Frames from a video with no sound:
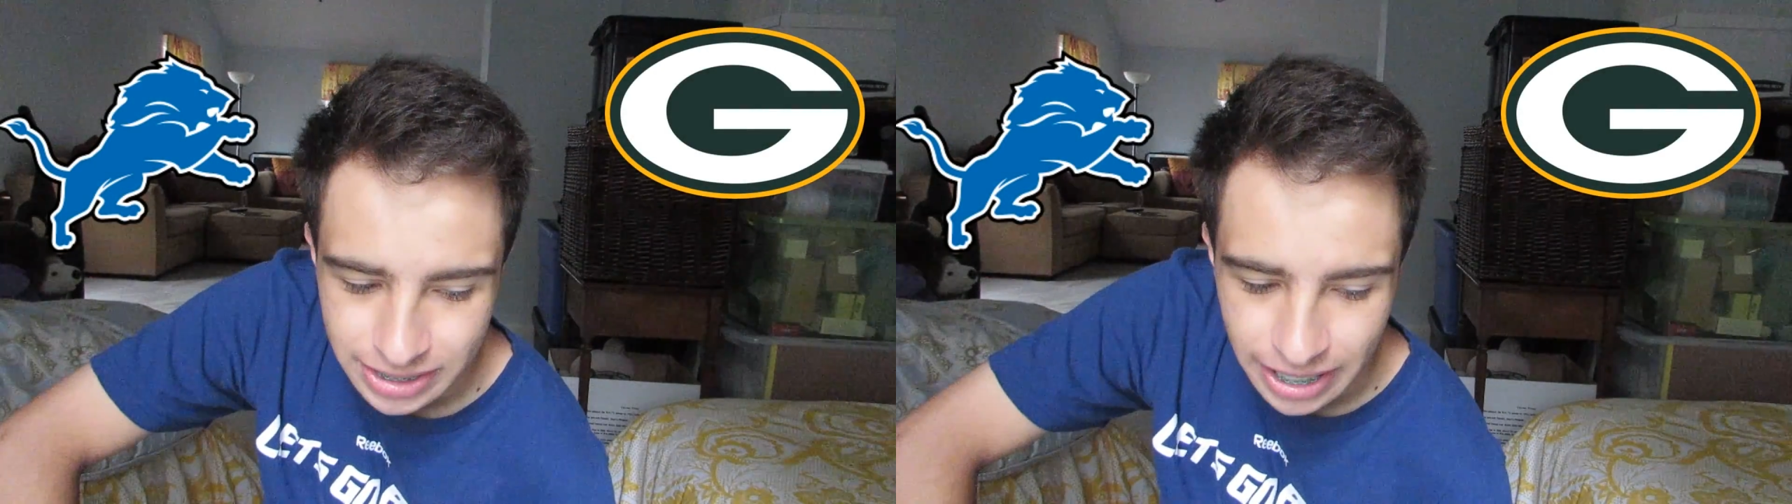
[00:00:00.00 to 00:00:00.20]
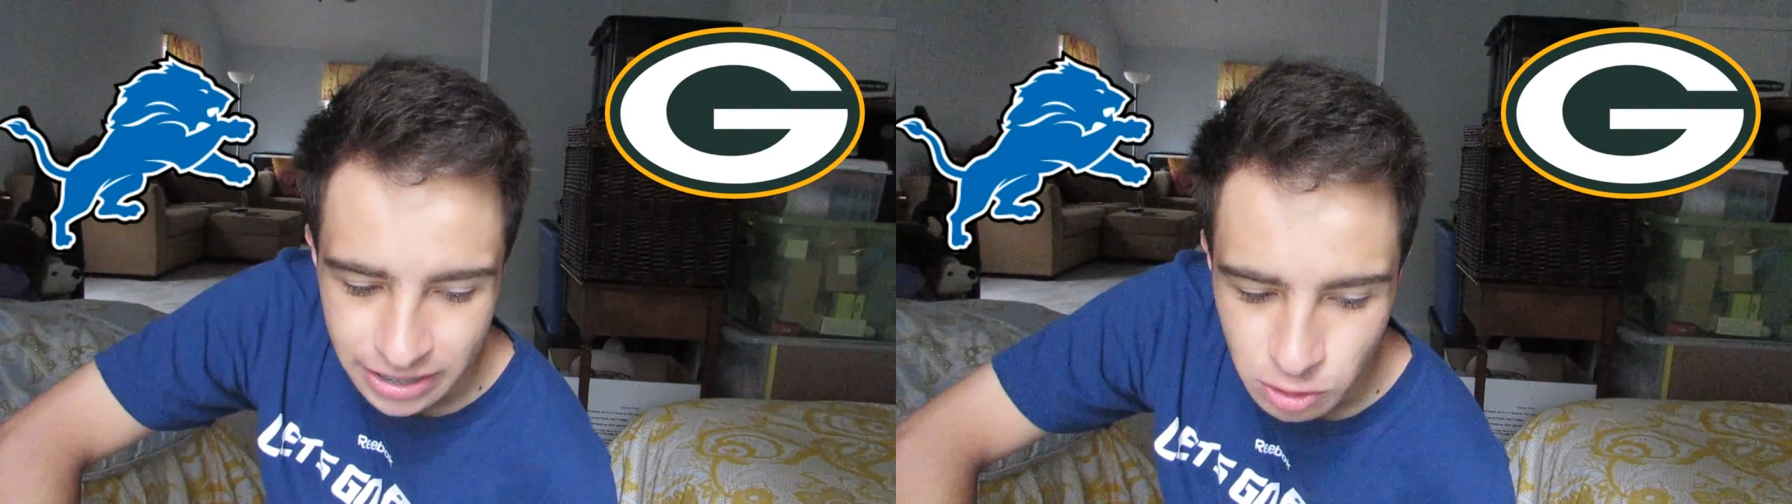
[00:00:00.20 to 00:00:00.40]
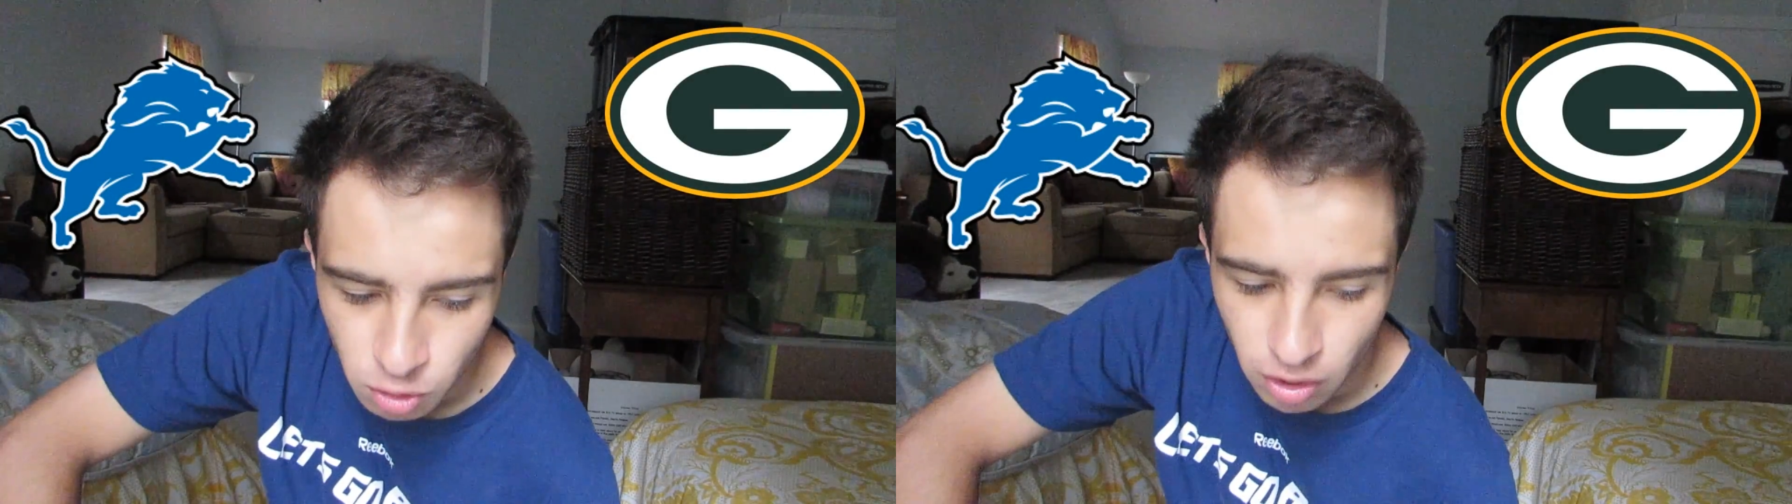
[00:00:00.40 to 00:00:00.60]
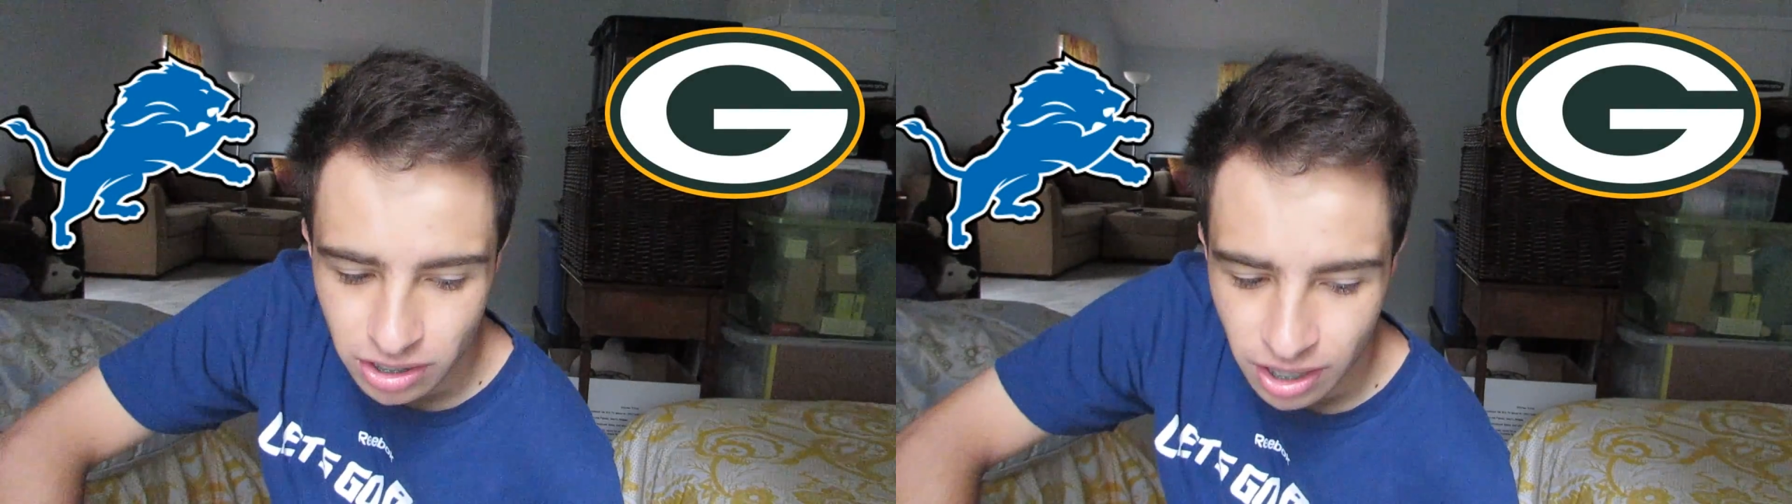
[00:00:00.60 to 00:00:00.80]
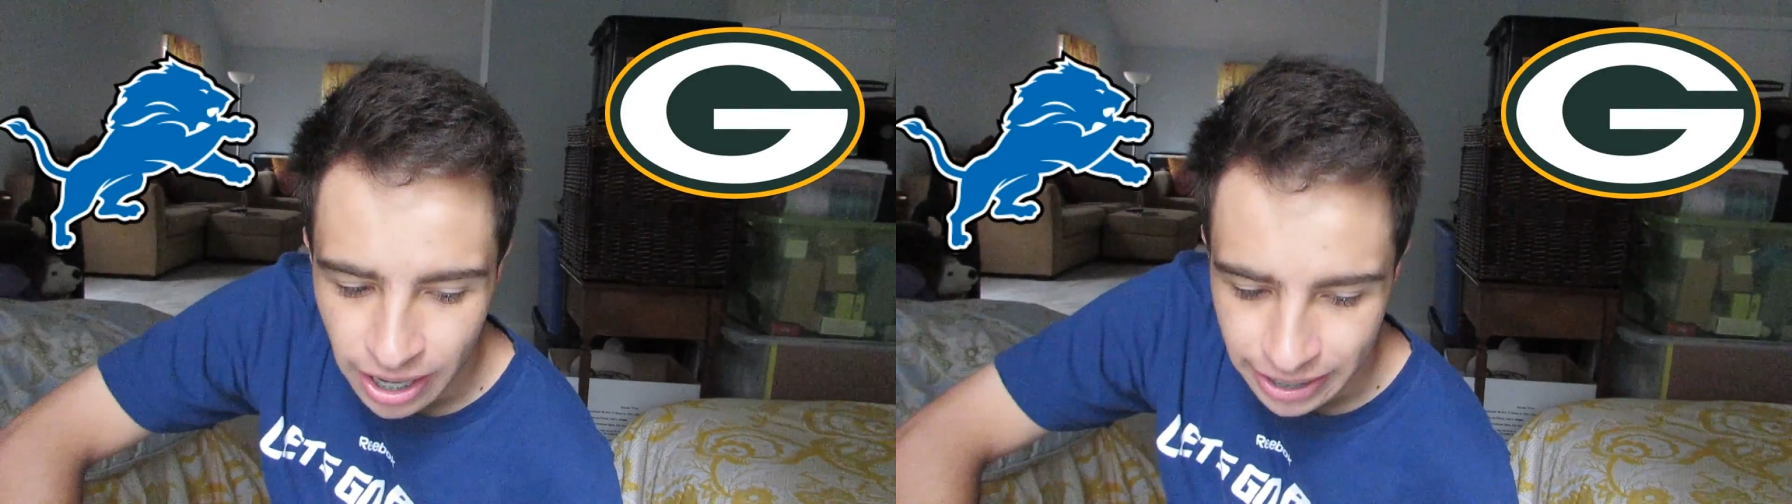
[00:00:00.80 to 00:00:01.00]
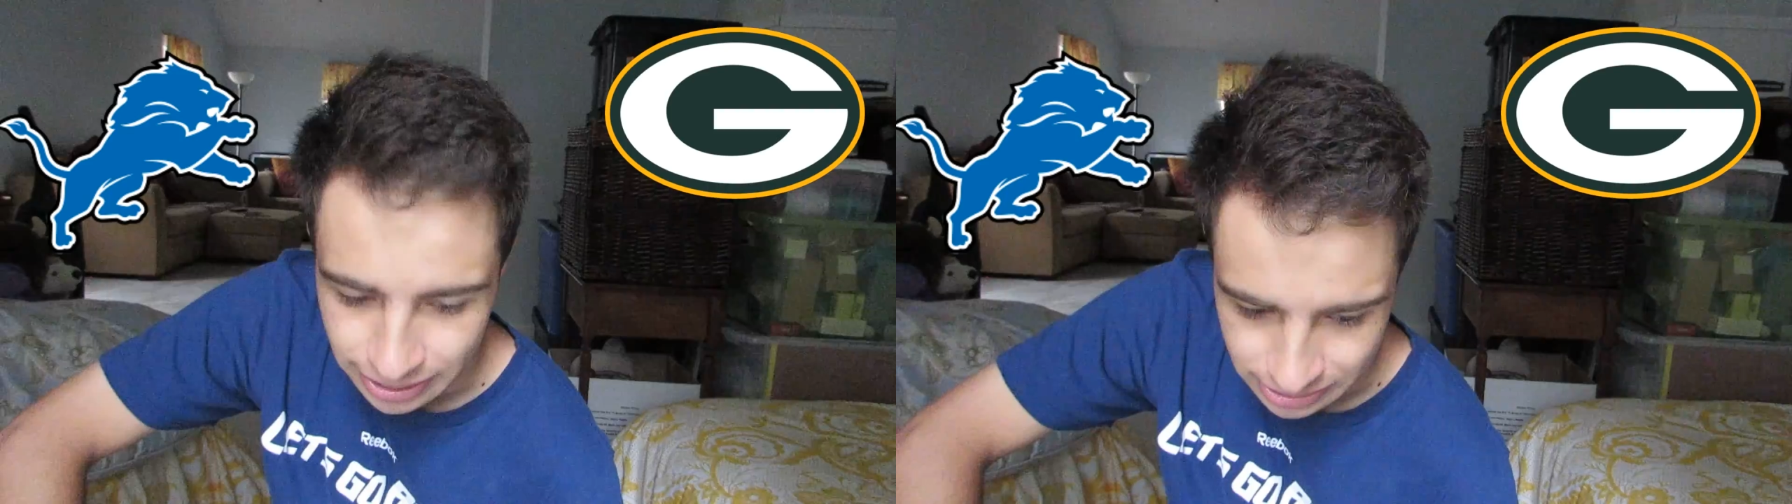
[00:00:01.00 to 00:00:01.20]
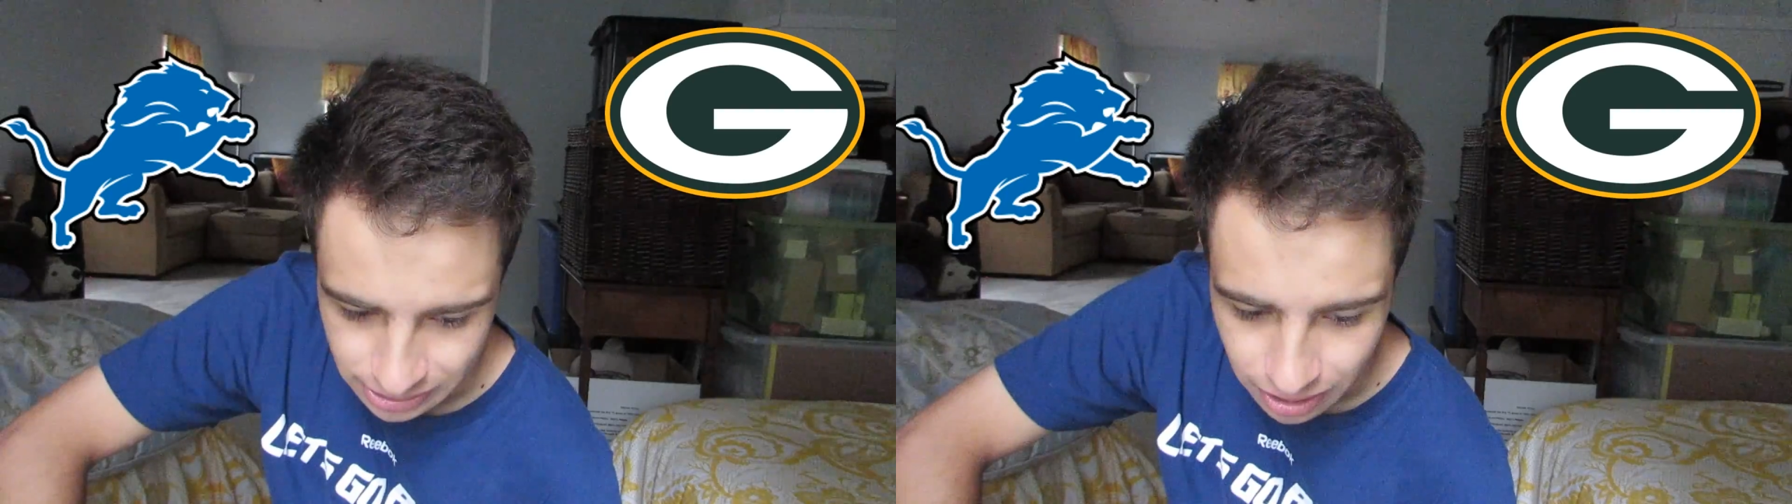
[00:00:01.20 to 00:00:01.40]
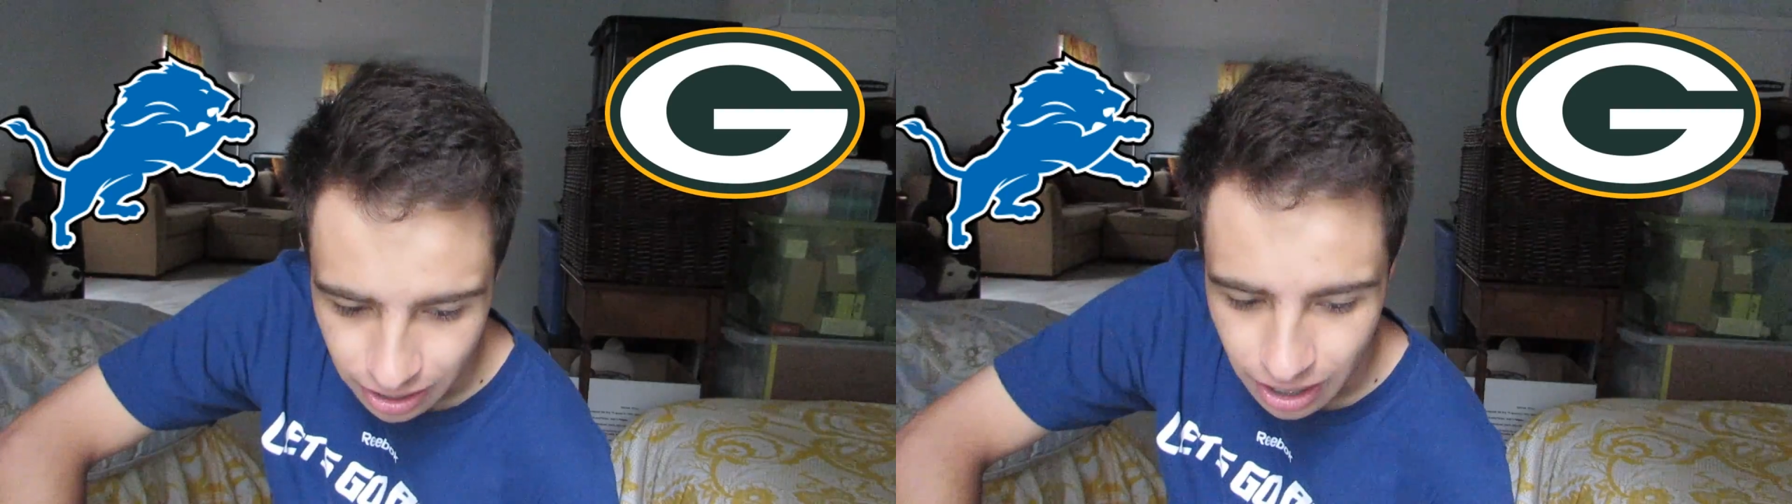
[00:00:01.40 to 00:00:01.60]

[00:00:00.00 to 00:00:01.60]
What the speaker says: and Detroit Lions.